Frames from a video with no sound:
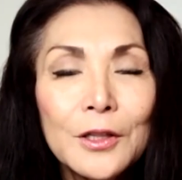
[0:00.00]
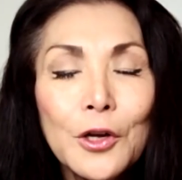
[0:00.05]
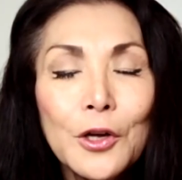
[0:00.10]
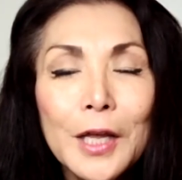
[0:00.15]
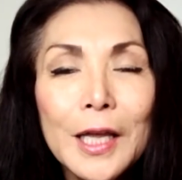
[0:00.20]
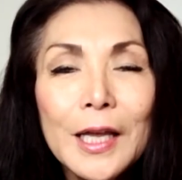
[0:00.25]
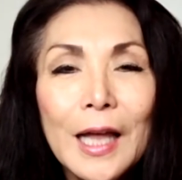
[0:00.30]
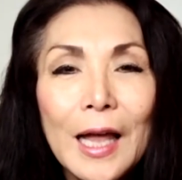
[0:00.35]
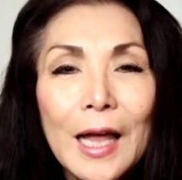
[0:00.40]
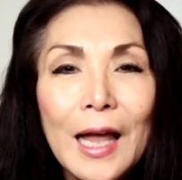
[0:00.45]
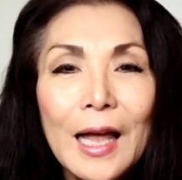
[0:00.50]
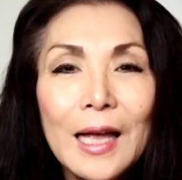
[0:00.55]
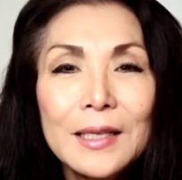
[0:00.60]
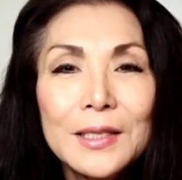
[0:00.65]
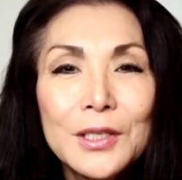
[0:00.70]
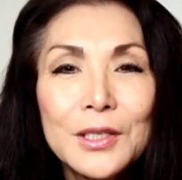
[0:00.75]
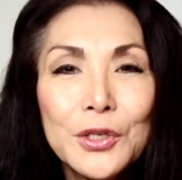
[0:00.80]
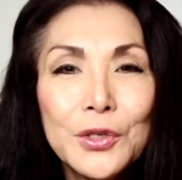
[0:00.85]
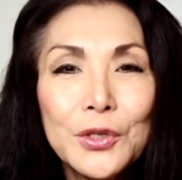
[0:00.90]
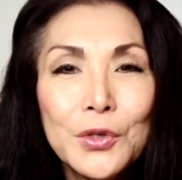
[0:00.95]
Looking
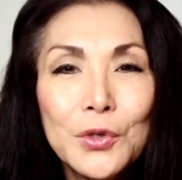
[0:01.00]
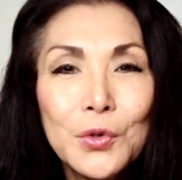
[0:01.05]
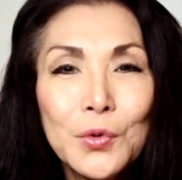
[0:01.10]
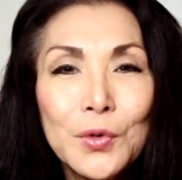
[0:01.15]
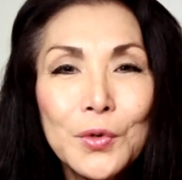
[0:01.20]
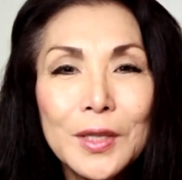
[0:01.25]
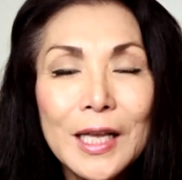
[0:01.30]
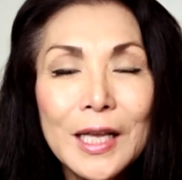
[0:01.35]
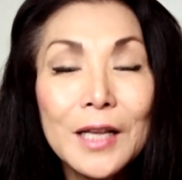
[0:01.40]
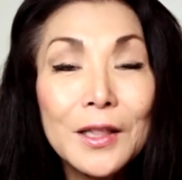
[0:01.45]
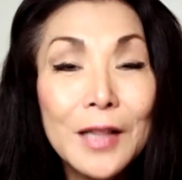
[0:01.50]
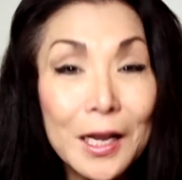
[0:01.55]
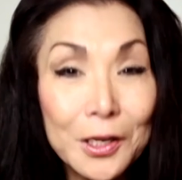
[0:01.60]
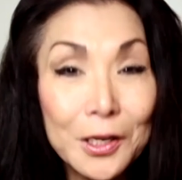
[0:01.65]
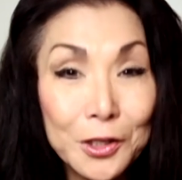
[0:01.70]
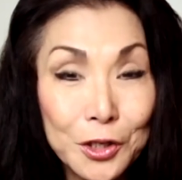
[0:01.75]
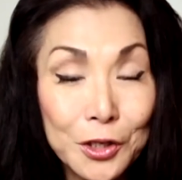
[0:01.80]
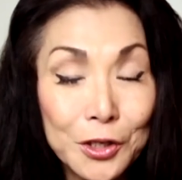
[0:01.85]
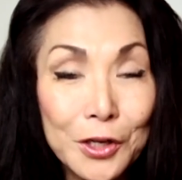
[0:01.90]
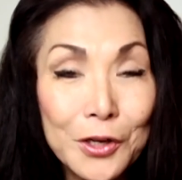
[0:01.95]
ahead to the
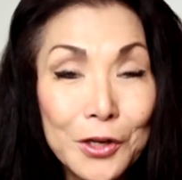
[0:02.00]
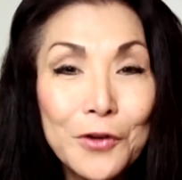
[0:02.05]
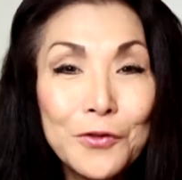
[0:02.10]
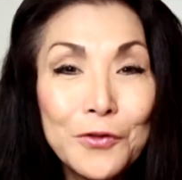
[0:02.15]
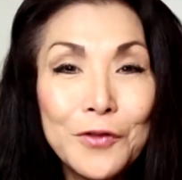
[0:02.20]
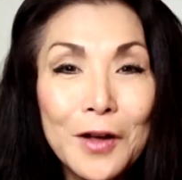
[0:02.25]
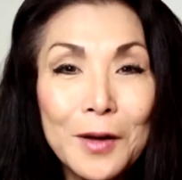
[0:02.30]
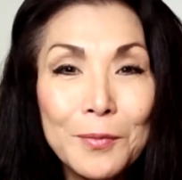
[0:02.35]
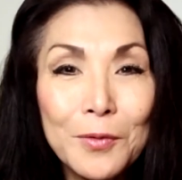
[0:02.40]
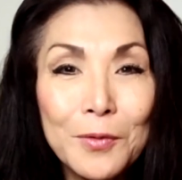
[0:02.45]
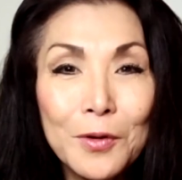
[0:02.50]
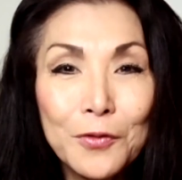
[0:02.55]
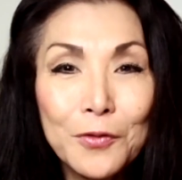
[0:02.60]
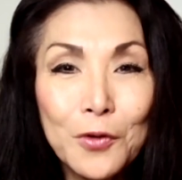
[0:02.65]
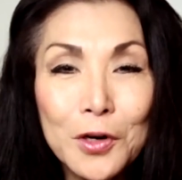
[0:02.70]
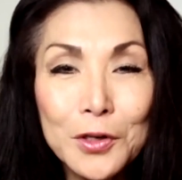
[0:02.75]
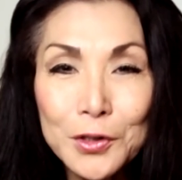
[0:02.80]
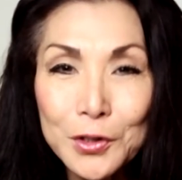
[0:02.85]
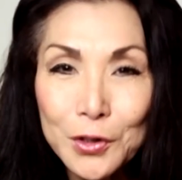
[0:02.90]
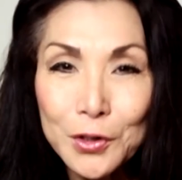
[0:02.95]
election in November, of
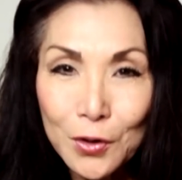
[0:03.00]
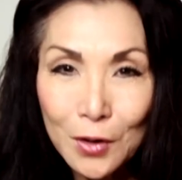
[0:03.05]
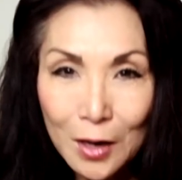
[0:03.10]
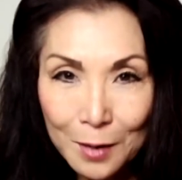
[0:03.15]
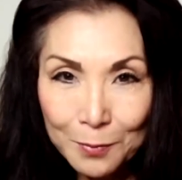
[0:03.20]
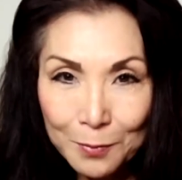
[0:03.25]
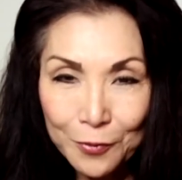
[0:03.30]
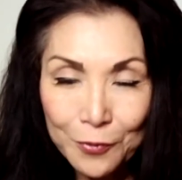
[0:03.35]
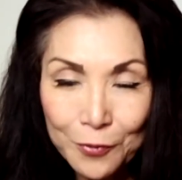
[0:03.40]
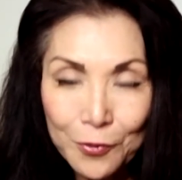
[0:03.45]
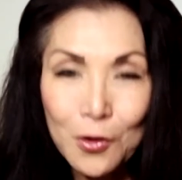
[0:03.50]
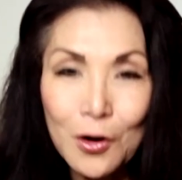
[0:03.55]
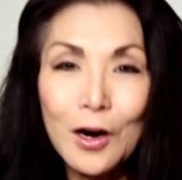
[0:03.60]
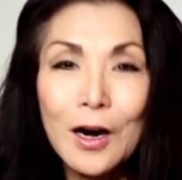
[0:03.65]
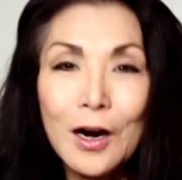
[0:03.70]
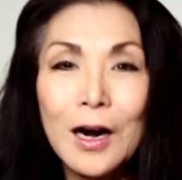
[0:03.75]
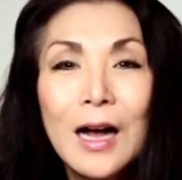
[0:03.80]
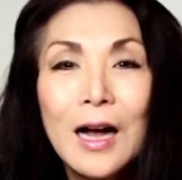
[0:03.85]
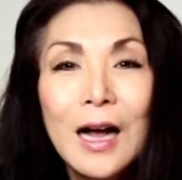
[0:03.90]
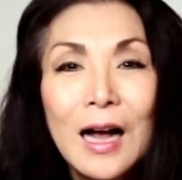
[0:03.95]
course, you're up
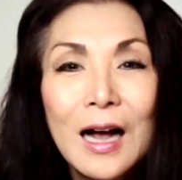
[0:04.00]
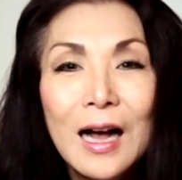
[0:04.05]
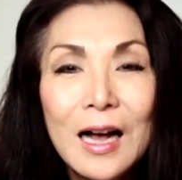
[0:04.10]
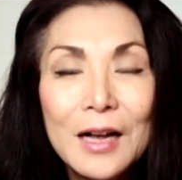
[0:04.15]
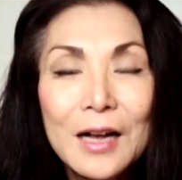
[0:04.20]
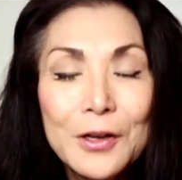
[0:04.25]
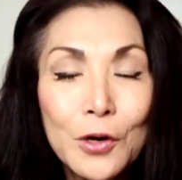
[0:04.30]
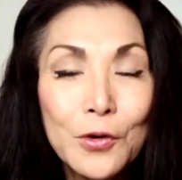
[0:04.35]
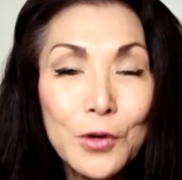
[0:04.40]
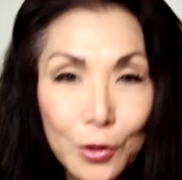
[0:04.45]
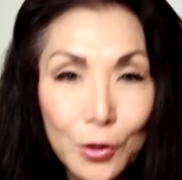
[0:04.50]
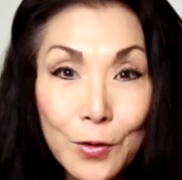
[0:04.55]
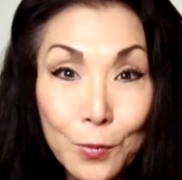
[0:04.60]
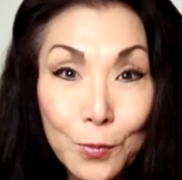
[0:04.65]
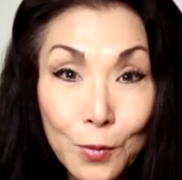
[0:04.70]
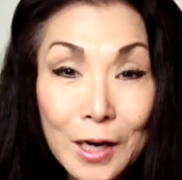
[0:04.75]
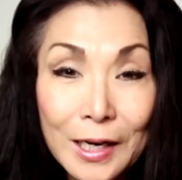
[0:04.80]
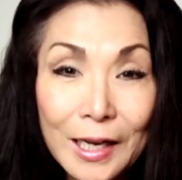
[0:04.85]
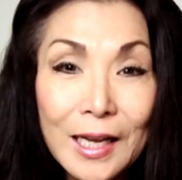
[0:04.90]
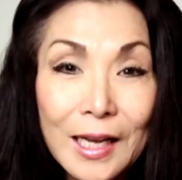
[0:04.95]
for, you're
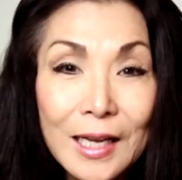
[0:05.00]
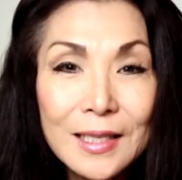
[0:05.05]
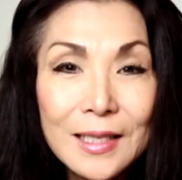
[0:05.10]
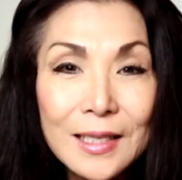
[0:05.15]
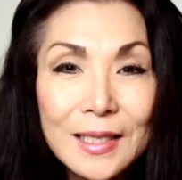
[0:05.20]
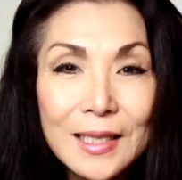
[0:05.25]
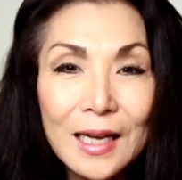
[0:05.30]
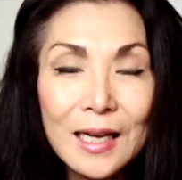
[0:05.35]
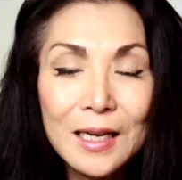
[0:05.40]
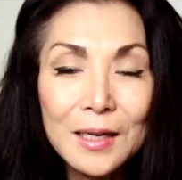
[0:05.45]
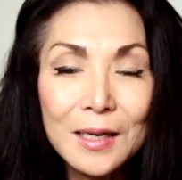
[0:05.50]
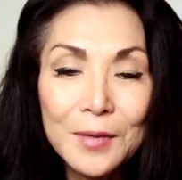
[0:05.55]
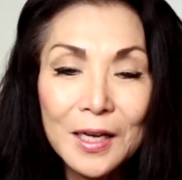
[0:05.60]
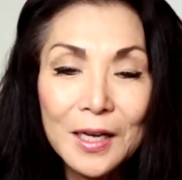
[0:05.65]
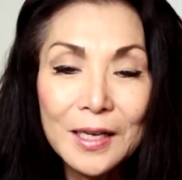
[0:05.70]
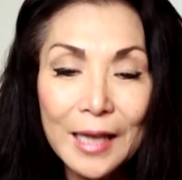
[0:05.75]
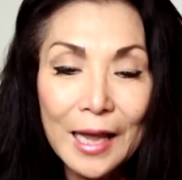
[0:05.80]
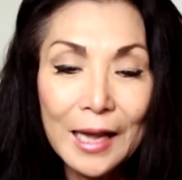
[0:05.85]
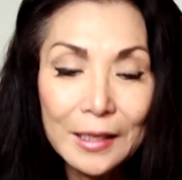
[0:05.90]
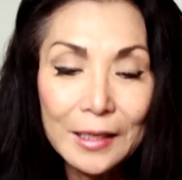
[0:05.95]
running as
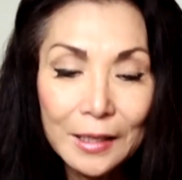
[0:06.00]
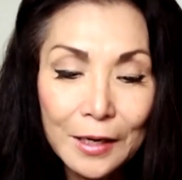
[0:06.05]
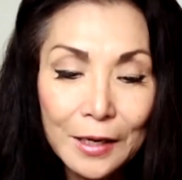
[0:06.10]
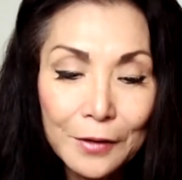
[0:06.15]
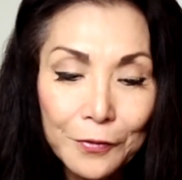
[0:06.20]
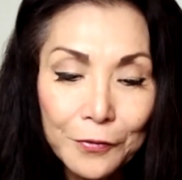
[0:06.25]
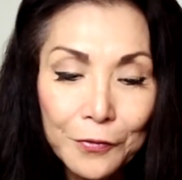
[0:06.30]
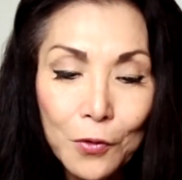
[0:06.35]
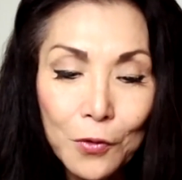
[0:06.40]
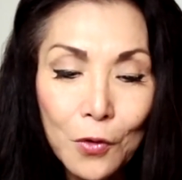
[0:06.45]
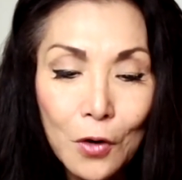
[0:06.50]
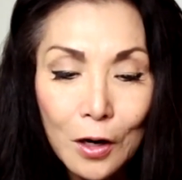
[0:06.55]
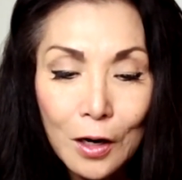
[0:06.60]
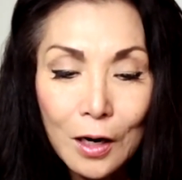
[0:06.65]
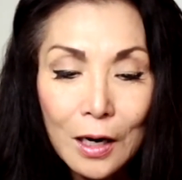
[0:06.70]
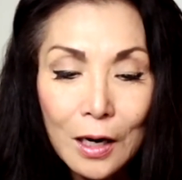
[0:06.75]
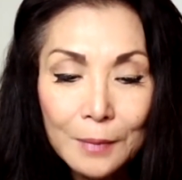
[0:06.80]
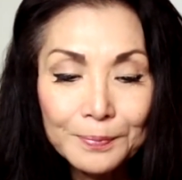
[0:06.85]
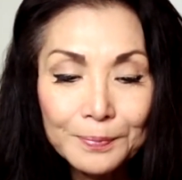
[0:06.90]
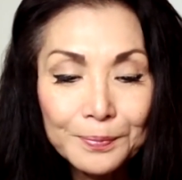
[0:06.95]
a candidate
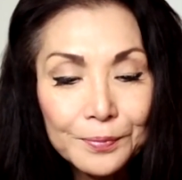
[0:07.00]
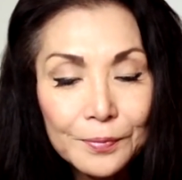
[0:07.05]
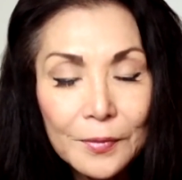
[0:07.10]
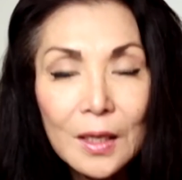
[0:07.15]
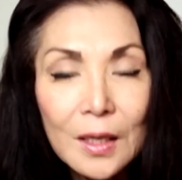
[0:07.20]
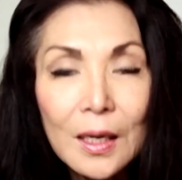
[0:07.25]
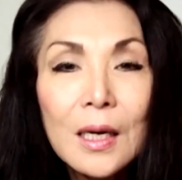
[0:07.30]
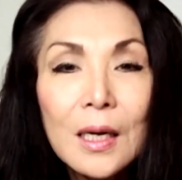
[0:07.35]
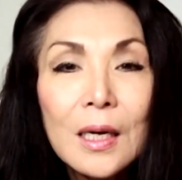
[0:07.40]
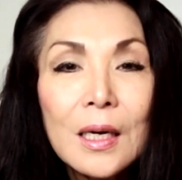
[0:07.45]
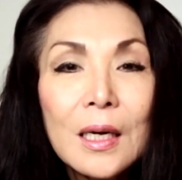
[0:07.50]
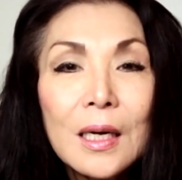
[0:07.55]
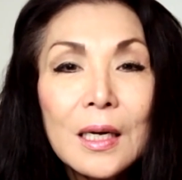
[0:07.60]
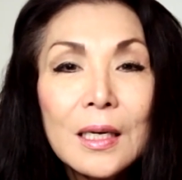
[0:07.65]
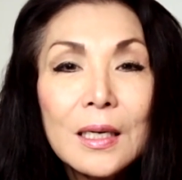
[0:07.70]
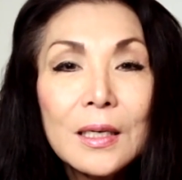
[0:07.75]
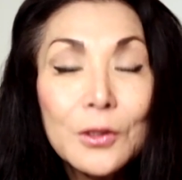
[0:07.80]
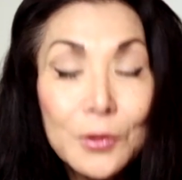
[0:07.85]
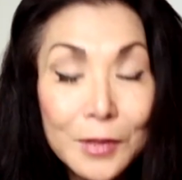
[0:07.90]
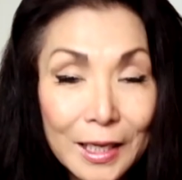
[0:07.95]
for
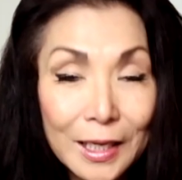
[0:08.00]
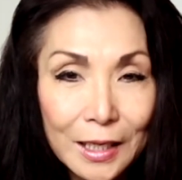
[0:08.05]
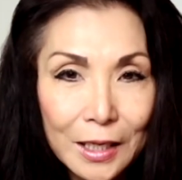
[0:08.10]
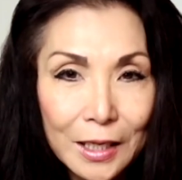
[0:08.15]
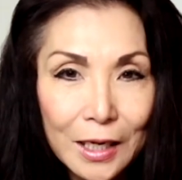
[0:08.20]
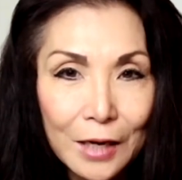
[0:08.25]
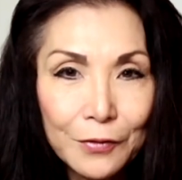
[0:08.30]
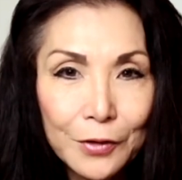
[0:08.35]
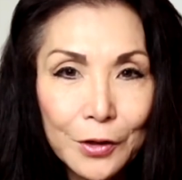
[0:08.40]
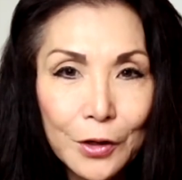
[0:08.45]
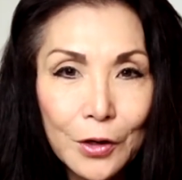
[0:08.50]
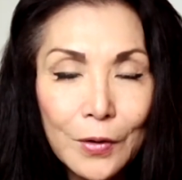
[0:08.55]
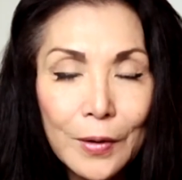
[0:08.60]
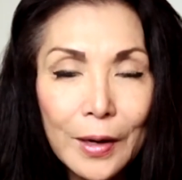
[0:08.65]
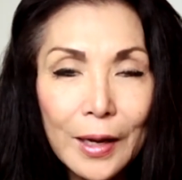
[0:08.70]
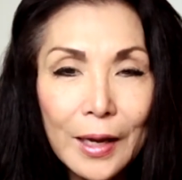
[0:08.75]
lieutenant governor.